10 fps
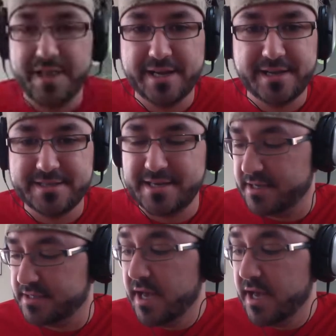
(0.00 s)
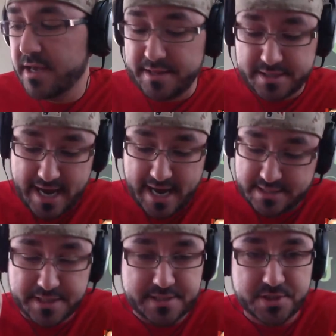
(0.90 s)
like that size. Yeah, the size
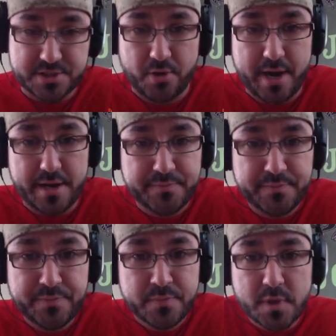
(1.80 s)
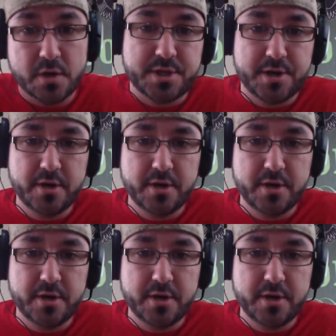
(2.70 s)
on this is great. Go, sorry,